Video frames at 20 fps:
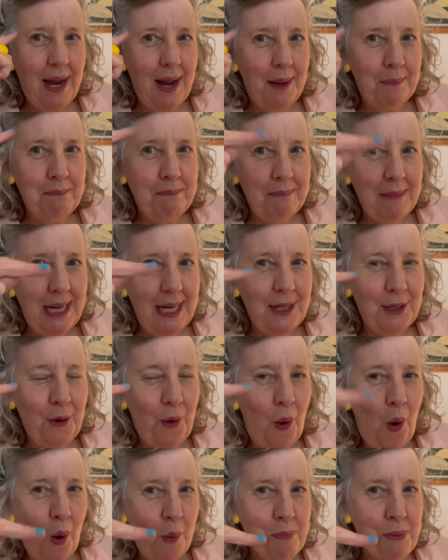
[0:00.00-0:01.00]
men
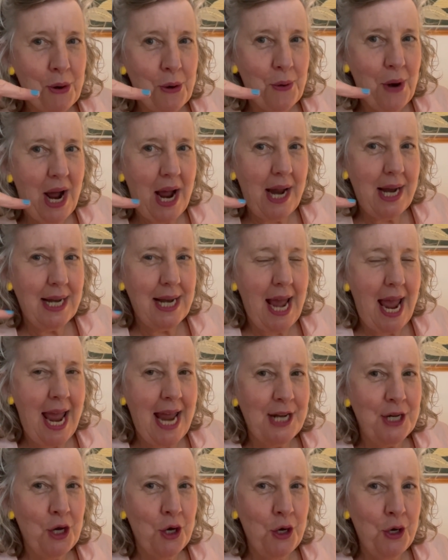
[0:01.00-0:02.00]
operate
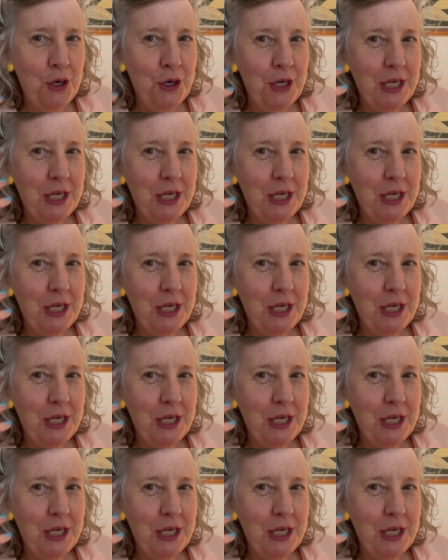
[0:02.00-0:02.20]
and her